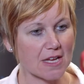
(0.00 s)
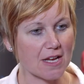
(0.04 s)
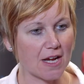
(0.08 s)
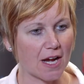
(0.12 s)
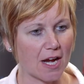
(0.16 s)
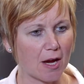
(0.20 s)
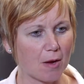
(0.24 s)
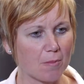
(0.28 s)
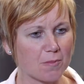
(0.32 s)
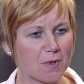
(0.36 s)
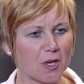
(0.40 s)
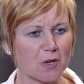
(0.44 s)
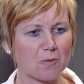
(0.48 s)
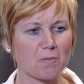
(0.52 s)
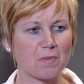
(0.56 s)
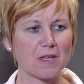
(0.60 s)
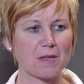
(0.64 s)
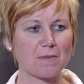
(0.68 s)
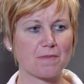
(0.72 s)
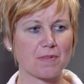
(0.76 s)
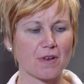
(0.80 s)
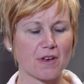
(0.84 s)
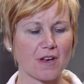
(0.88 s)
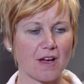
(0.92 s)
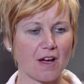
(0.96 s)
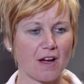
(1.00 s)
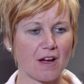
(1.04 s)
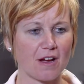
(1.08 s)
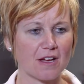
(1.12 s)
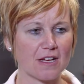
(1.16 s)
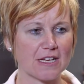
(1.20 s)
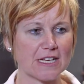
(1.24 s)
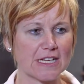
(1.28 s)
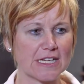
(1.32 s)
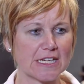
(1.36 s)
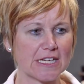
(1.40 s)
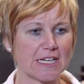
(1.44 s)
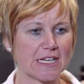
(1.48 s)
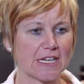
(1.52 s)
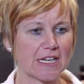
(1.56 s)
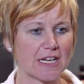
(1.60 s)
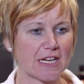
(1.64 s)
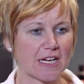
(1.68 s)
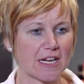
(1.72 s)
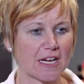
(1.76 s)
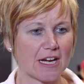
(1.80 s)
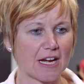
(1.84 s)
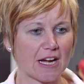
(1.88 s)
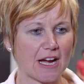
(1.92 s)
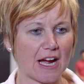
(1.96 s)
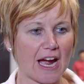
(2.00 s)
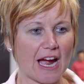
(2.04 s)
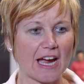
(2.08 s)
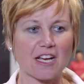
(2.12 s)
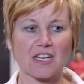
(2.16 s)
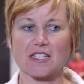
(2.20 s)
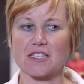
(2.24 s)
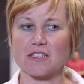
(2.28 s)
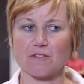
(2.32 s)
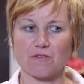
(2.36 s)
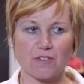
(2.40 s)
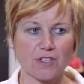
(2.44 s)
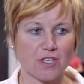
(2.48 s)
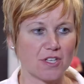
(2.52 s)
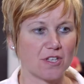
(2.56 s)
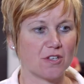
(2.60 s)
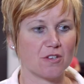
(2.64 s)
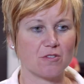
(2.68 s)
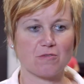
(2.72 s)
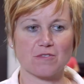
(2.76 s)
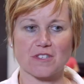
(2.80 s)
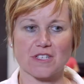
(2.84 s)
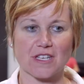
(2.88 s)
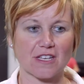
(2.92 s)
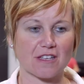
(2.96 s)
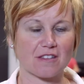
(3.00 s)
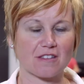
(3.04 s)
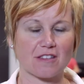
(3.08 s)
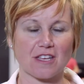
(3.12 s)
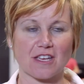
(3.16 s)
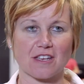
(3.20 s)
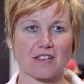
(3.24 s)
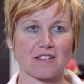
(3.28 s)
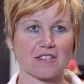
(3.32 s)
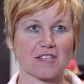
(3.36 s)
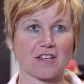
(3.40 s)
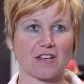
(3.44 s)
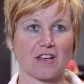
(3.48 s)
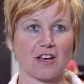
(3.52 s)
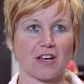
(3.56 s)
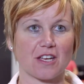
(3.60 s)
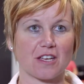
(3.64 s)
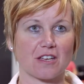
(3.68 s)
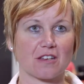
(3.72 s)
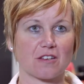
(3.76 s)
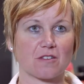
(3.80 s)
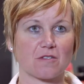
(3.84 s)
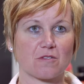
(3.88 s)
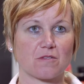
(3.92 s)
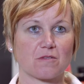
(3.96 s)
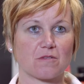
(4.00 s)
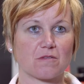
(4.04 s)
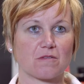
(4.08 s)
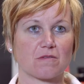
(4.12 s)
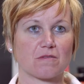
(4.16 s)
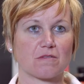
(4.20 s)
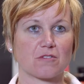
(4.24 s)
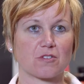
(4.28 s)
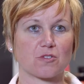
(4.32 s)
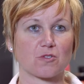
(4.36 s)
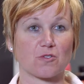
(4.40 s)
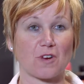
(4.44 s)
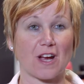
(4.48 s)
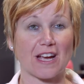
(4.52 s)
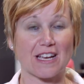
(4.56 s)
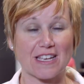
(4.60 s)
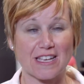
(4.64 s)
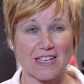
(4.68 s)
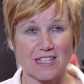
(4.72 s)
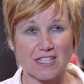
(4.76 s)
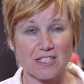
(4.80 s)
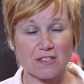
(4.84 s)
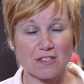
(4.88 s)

Young people are actively using things like tracking